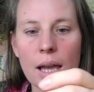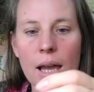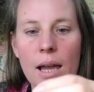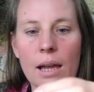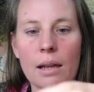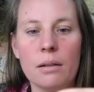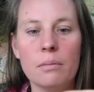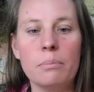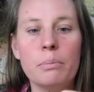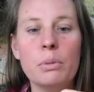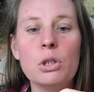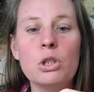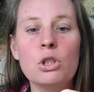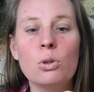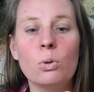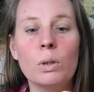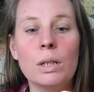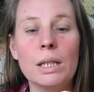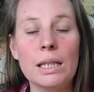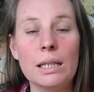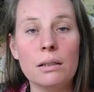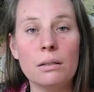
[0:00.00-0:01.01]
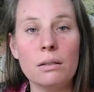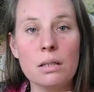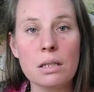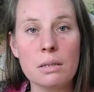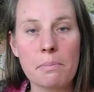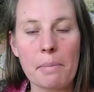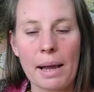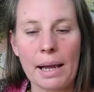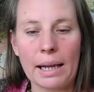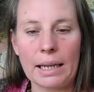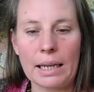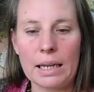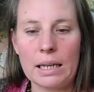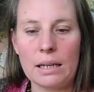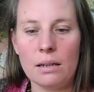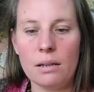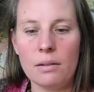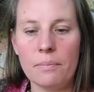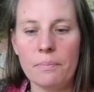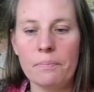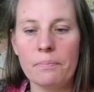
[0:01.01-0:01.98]
and put your needles back
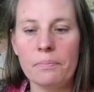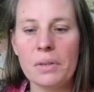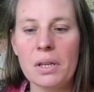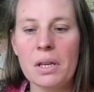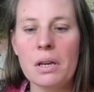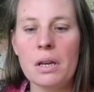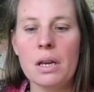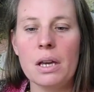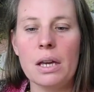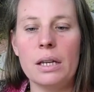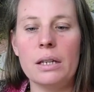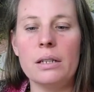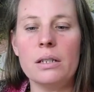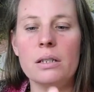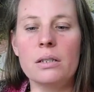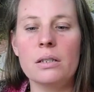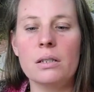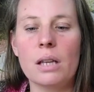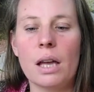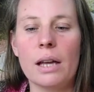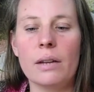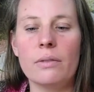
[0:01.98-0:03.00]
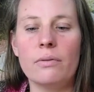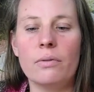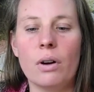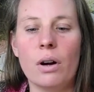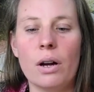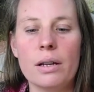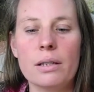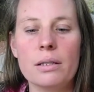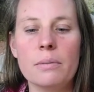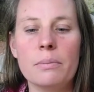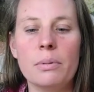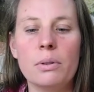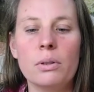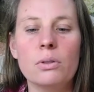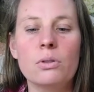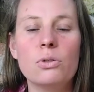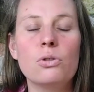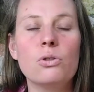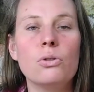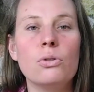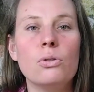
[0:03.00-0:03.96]
in, it is advisable
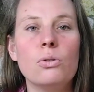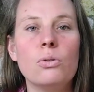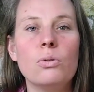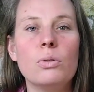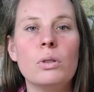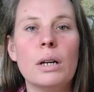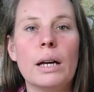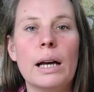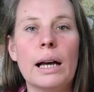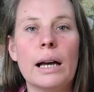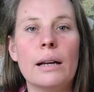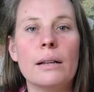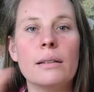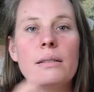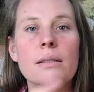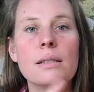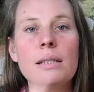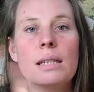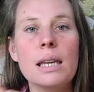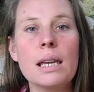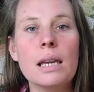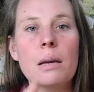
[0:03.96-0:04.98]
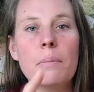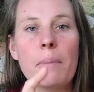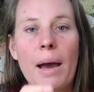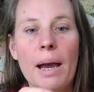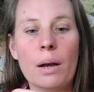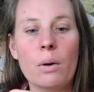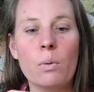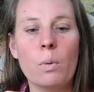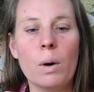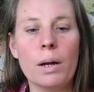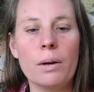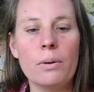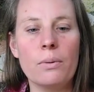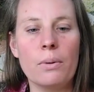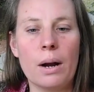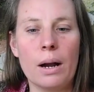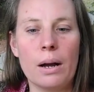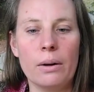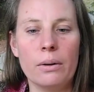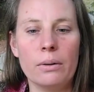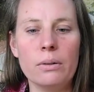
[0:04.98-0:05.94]
to tink back one
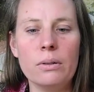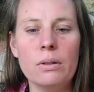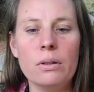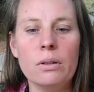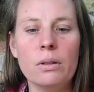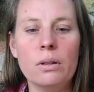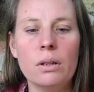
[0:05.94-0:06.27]
round,